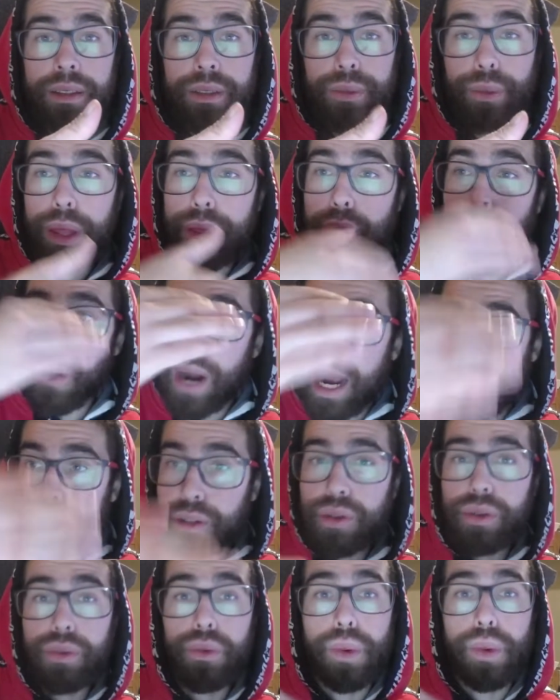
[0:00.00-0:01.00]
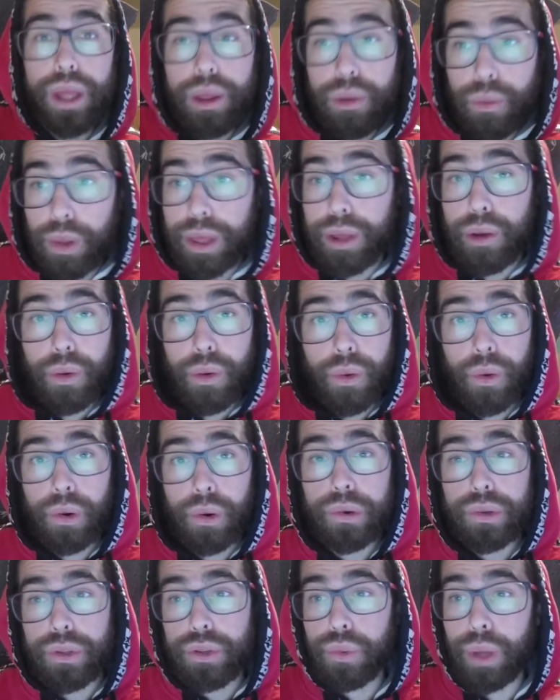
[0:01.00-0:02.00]
with your action, with, with your
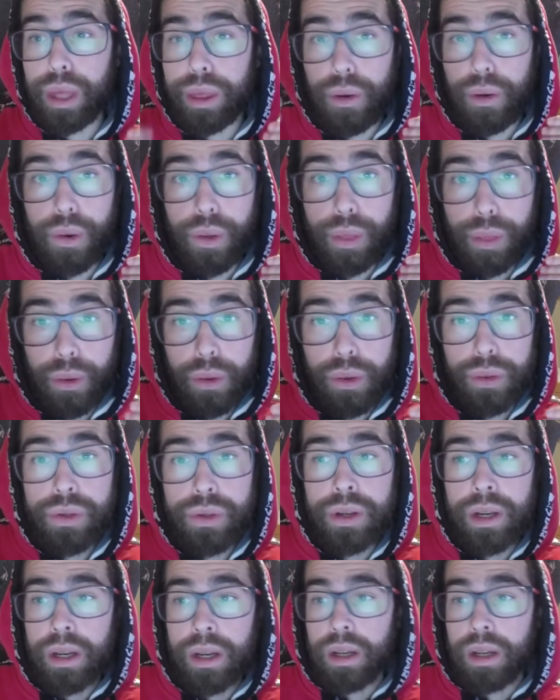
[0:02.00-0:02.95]
words, with your thoughts.